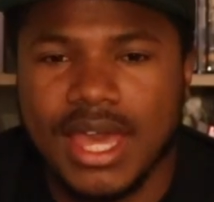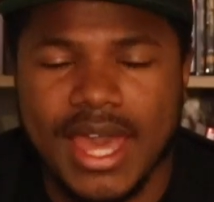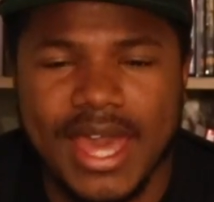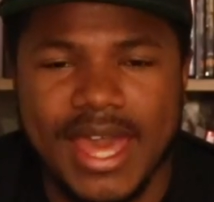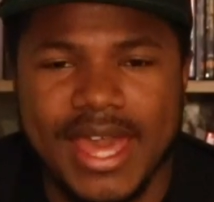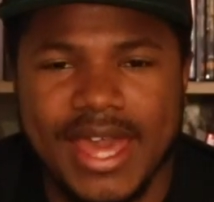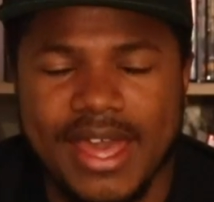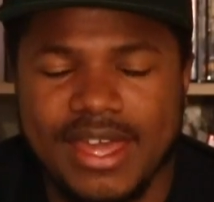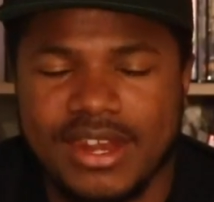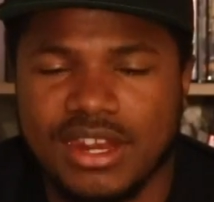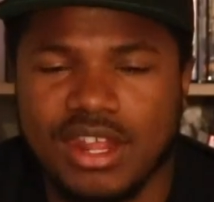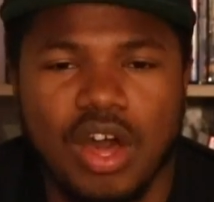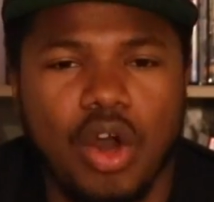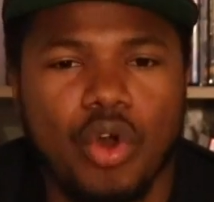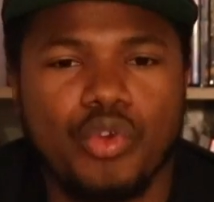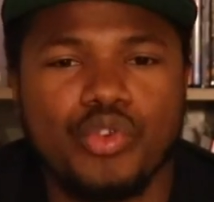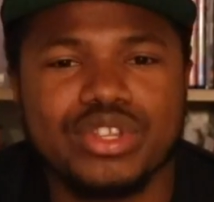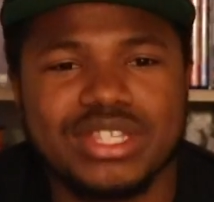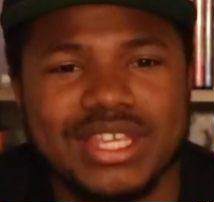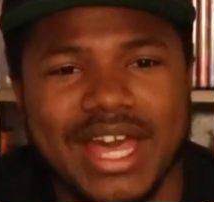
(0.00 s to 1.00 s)
And
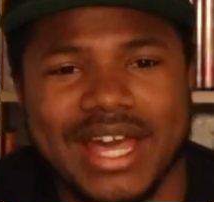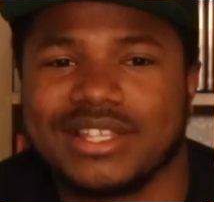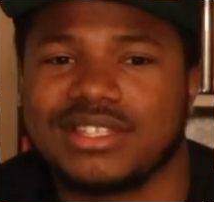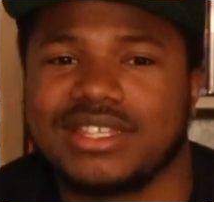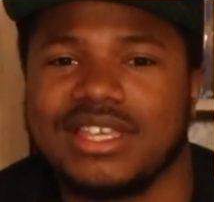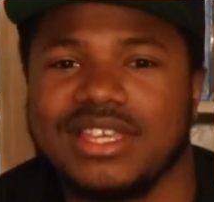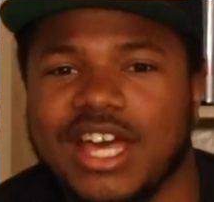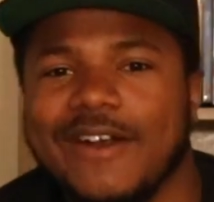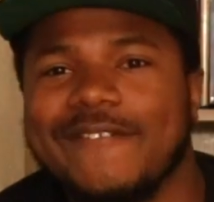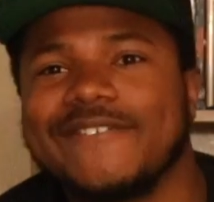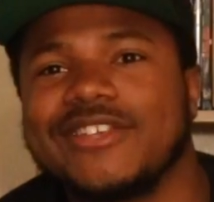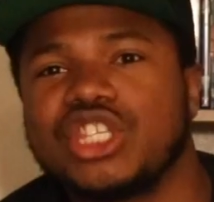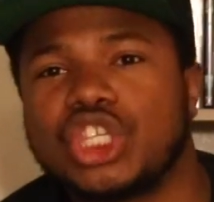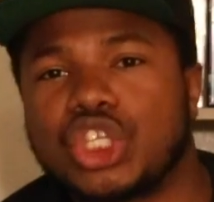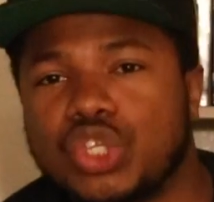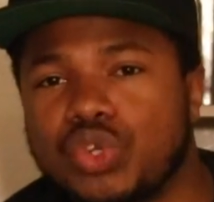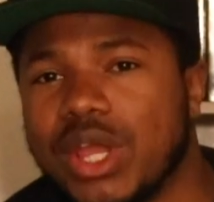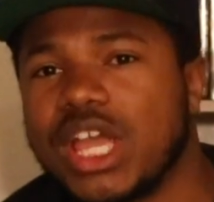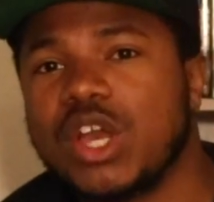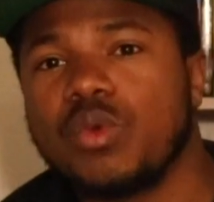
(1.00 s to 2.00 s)
only thing I can think of is
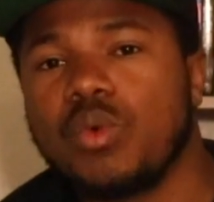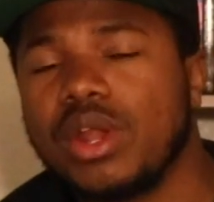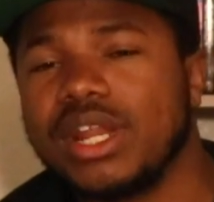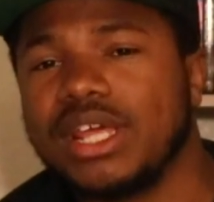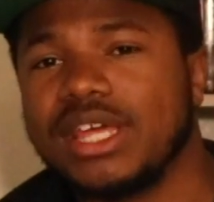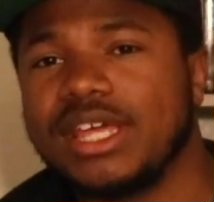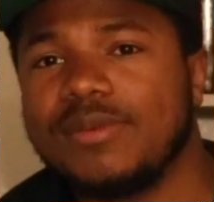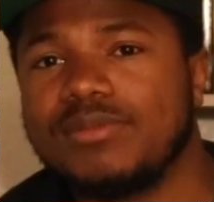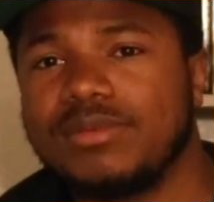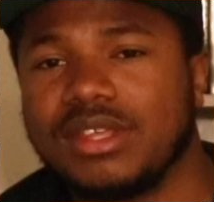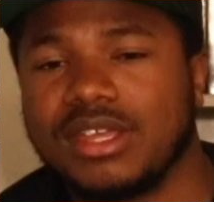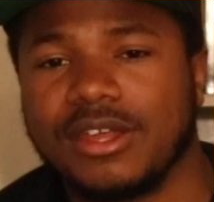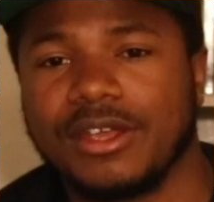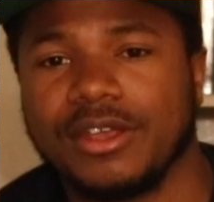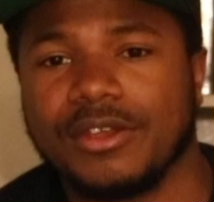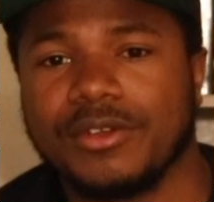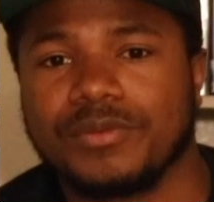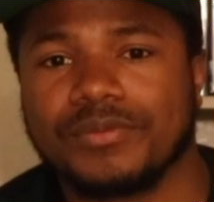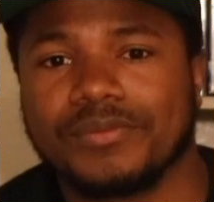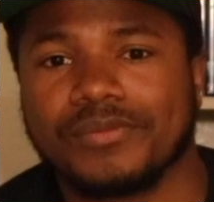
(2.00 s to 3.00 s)
Dre wanted him
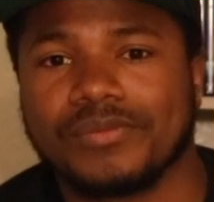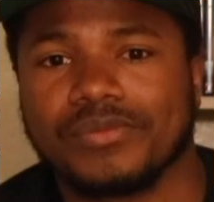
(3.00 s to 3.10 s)
there